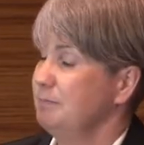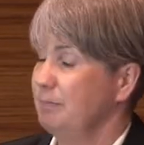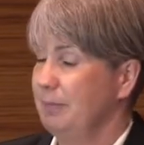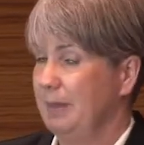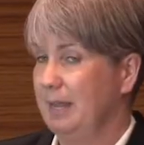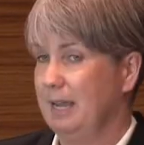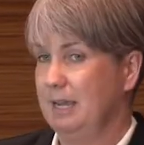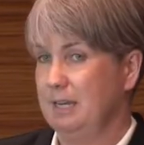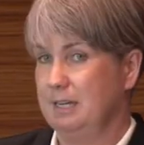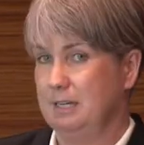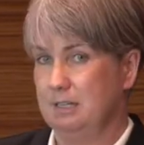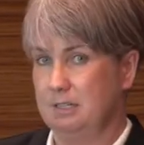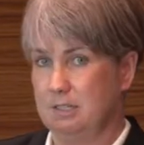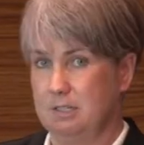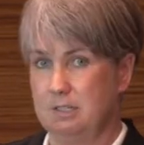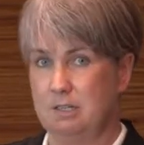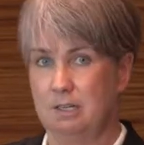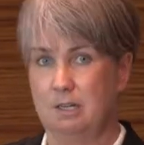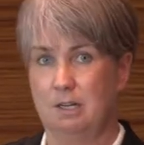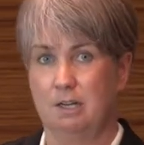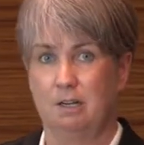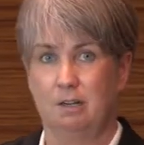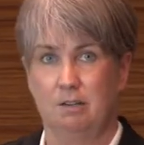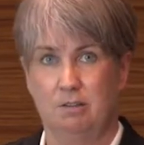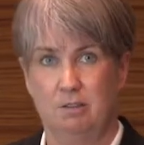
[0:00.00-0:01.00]
And
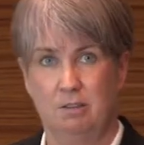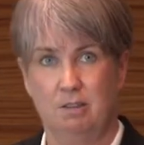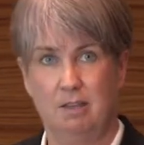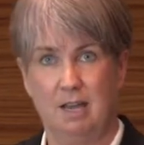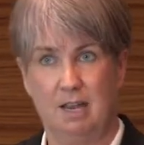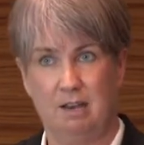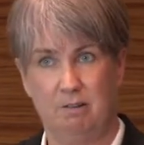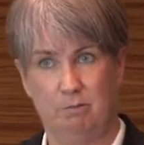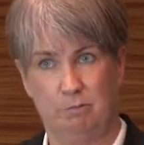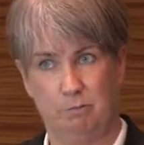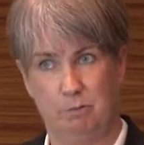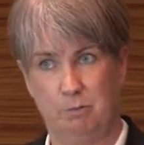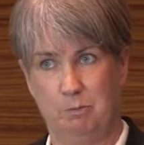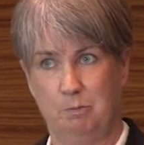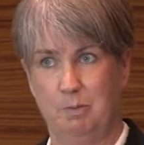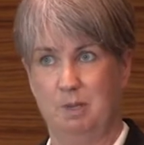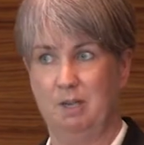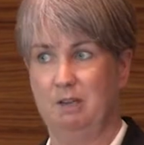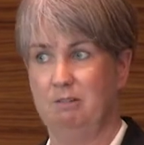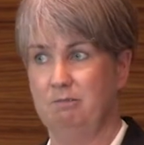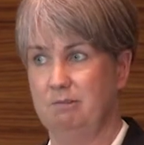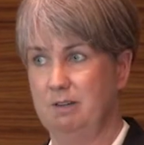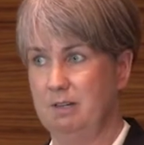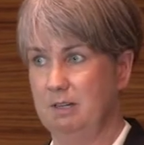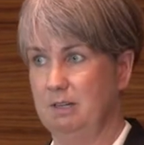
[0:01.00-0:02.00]
that for
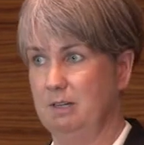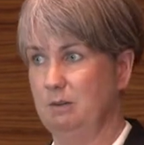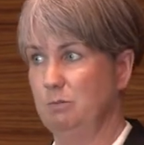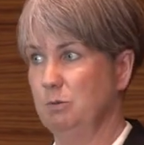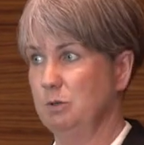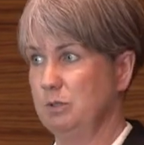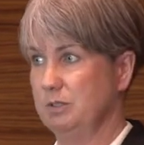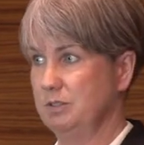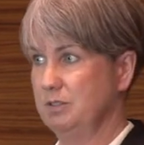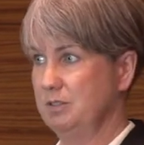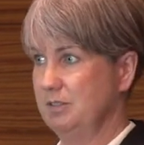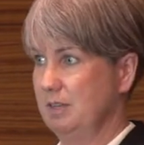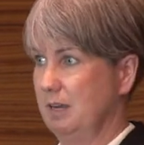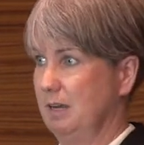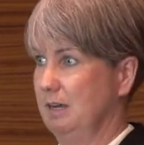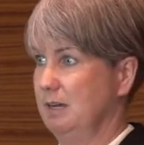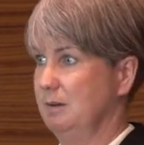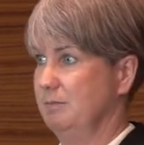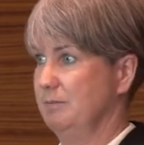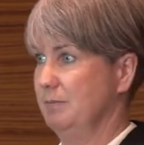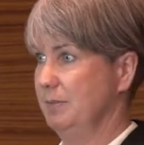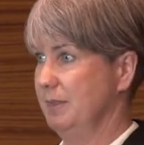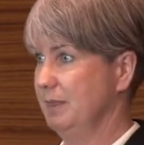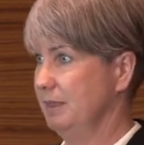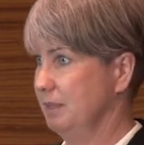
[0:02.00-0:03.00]
me really was
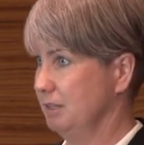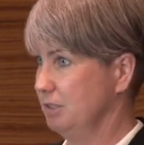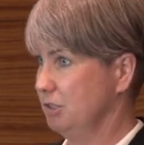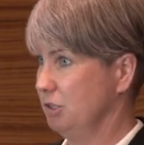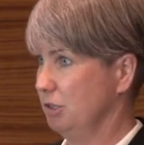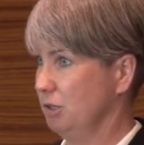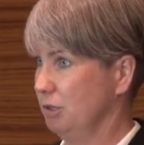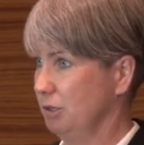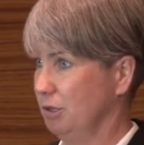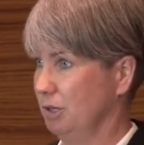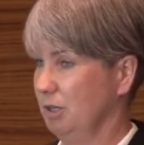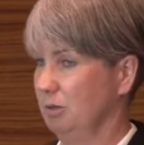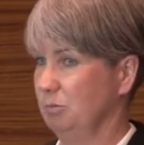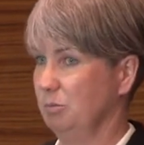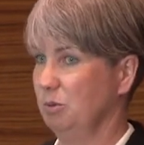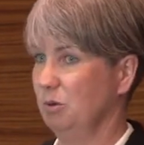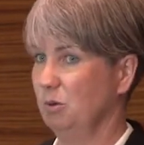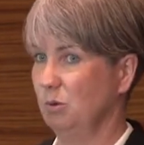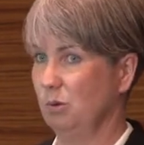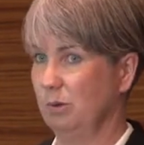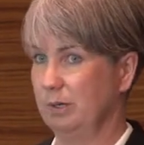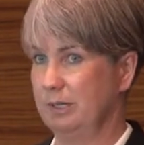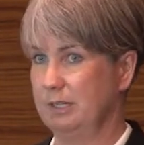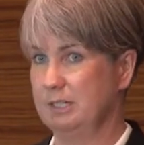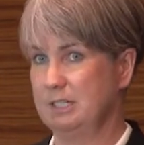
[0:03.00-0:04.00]
um, the turning
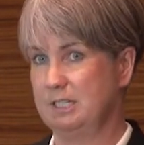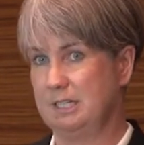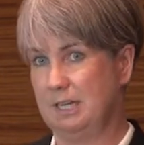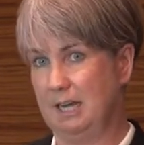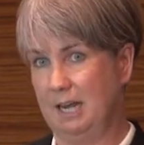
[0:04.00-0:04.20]
point.